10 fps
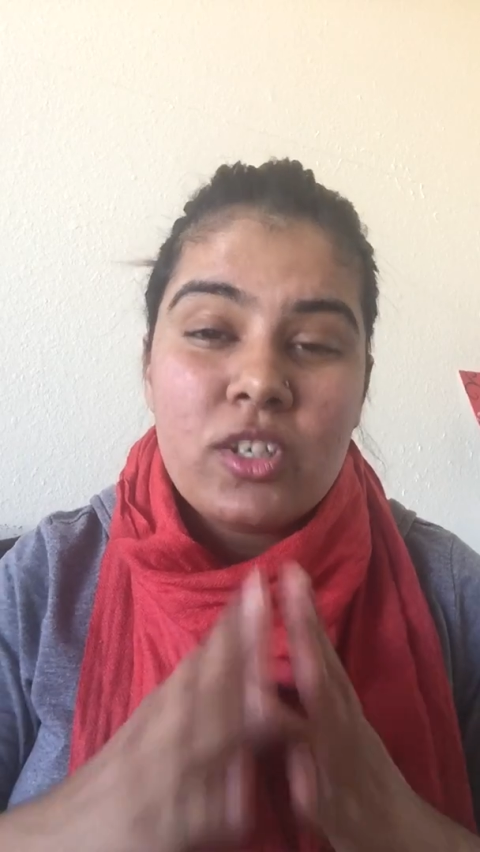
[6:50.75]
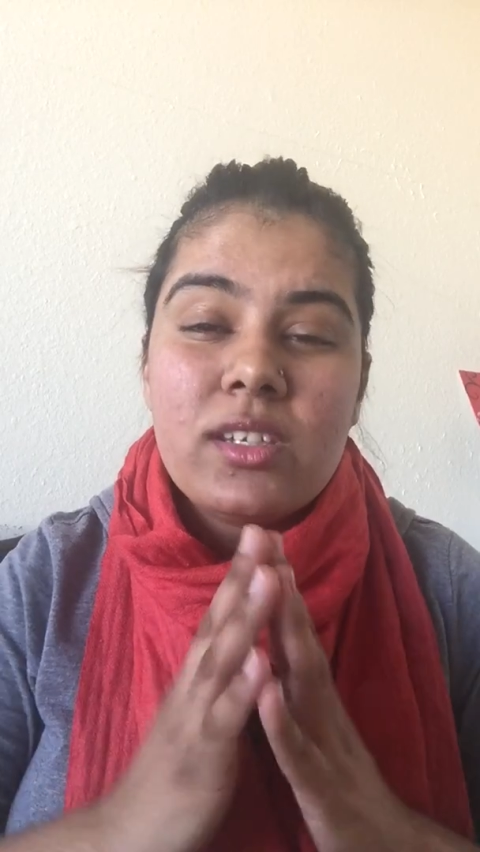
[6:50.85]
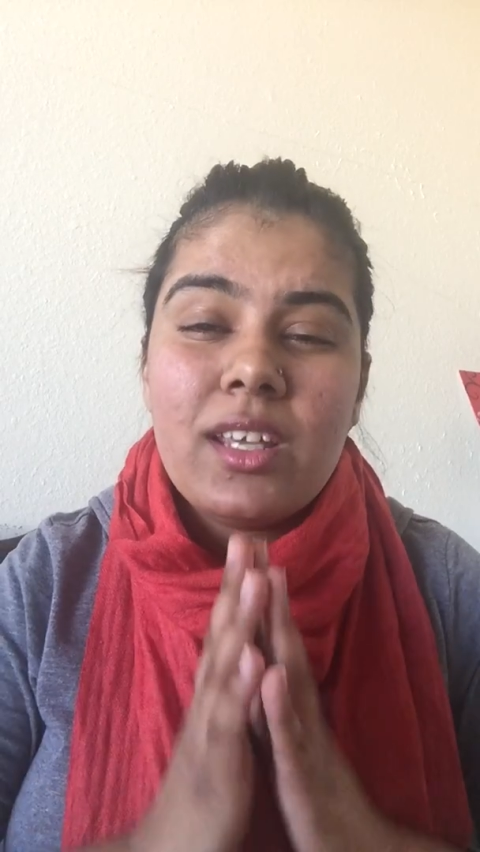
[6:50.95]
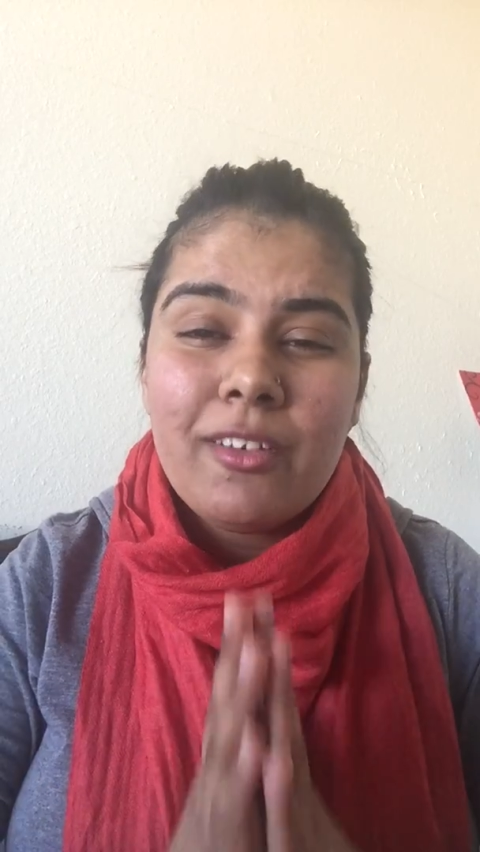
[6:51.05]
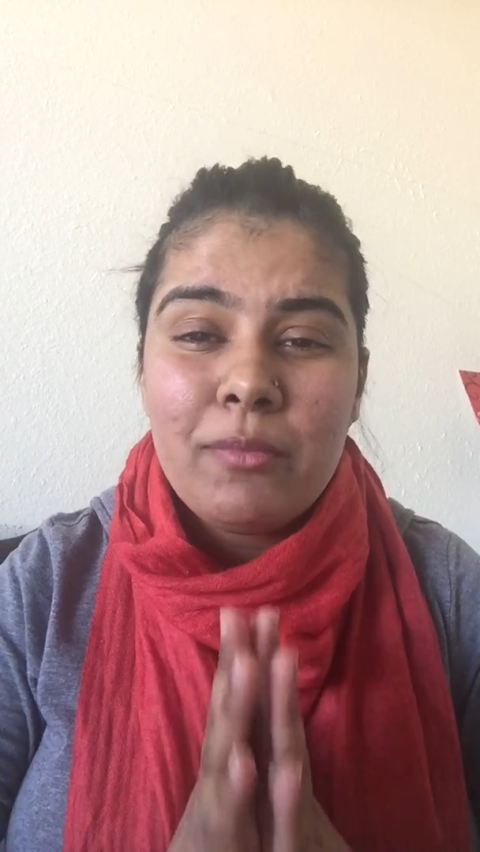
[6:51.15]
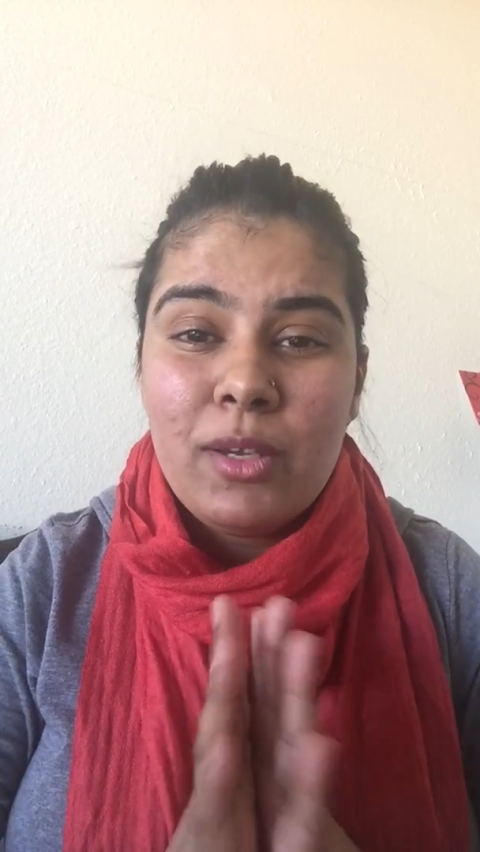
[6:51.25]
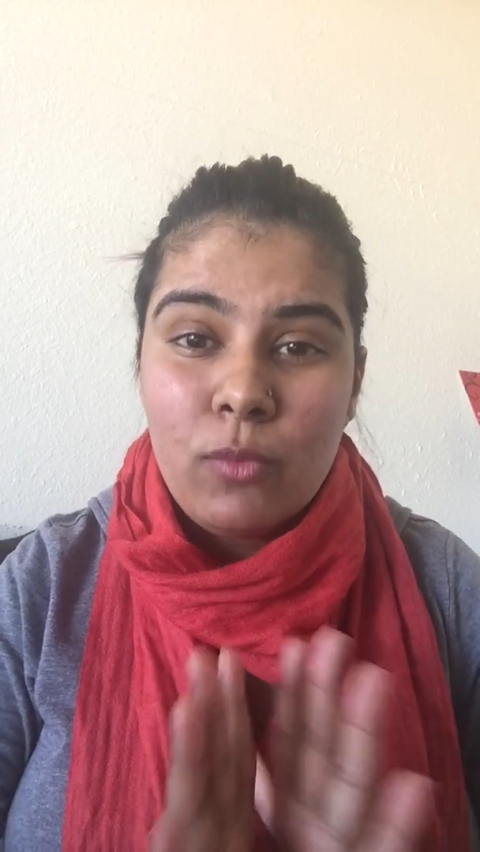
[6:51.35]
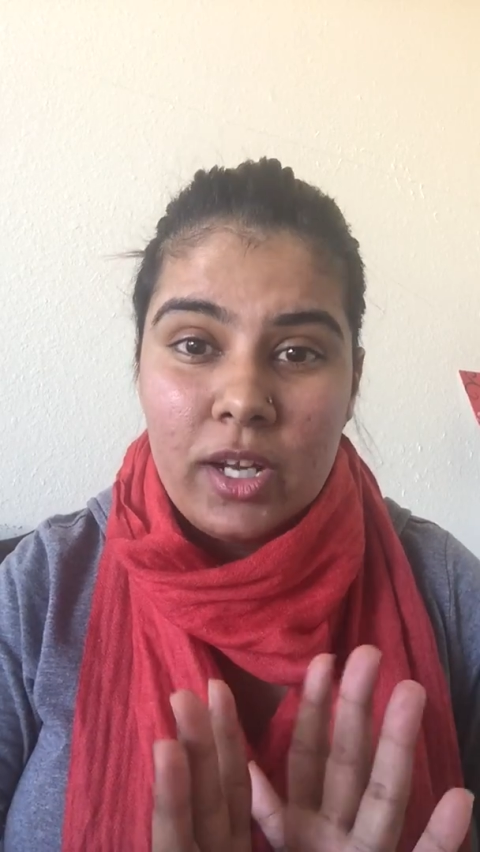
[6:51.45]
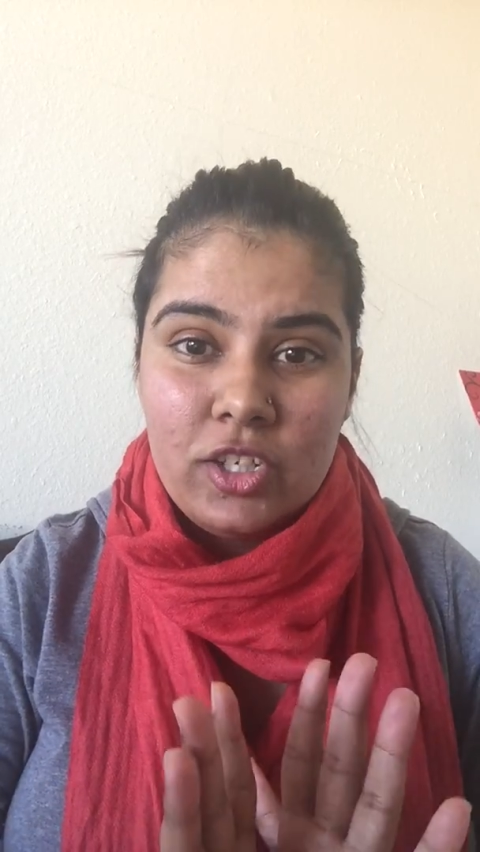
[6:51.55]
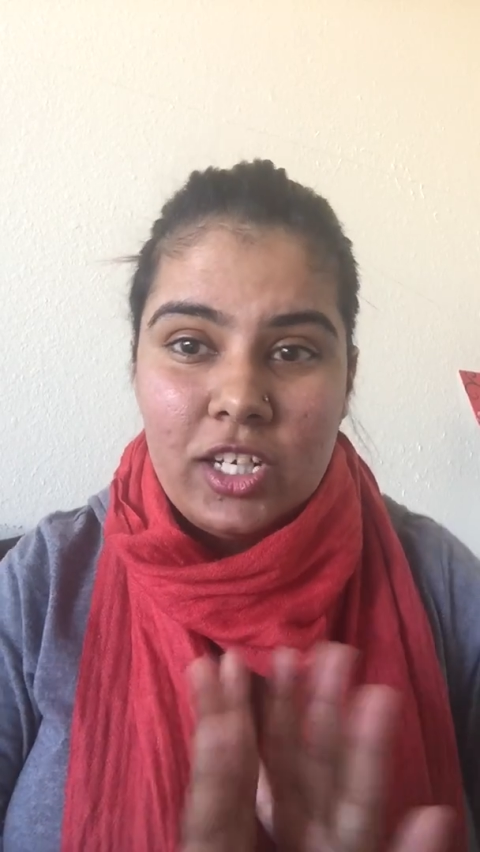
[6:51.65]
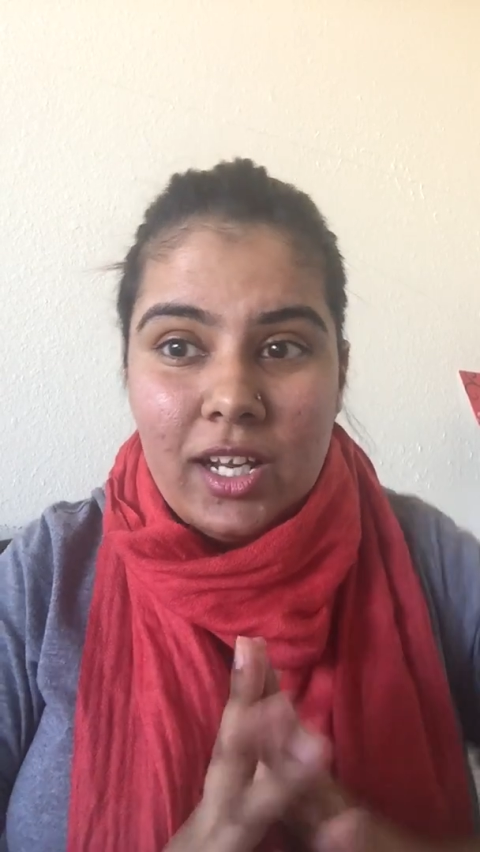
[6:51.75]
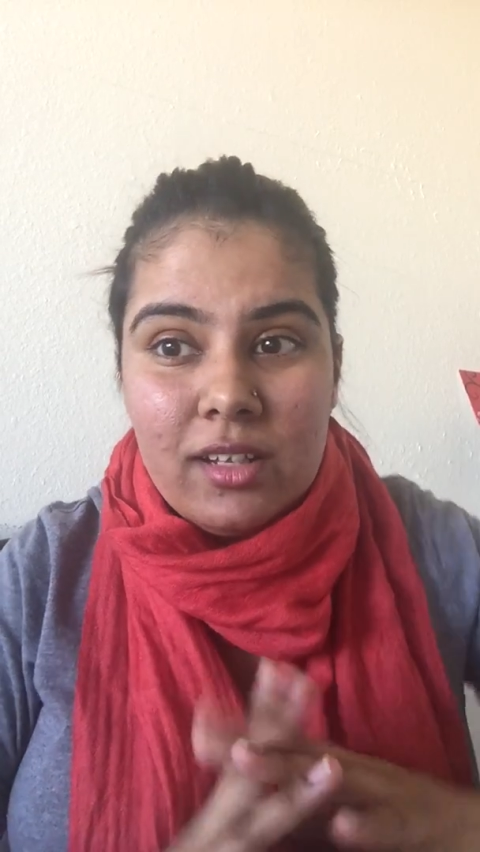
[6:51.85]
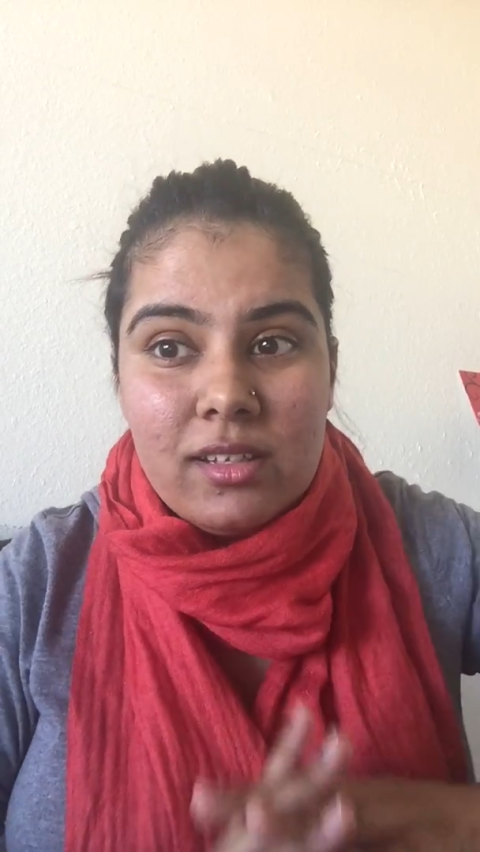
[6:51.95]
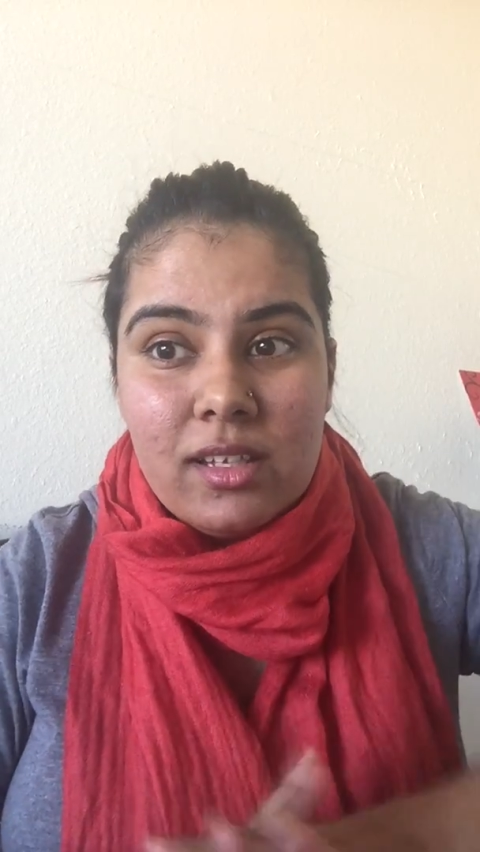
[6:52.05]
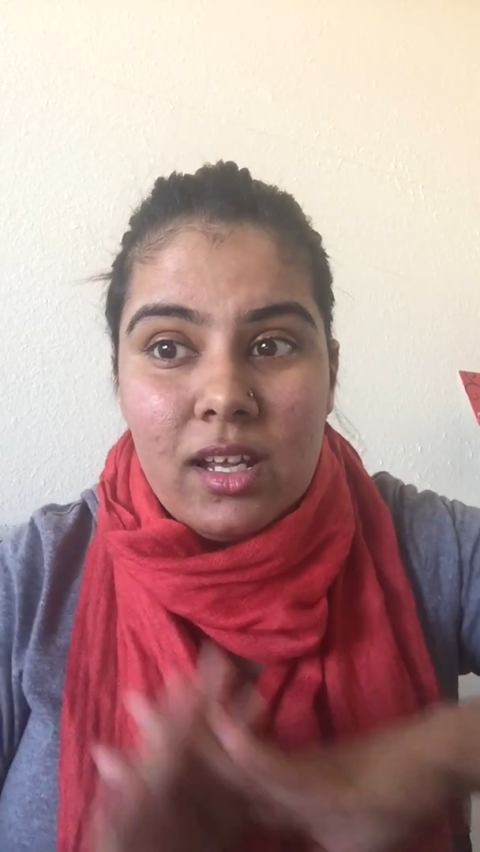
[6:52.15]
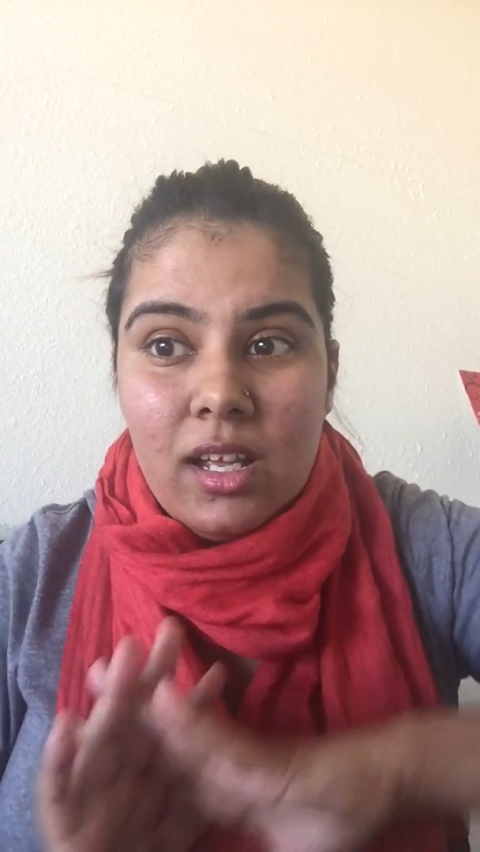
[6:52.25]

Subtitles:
just give me one chance.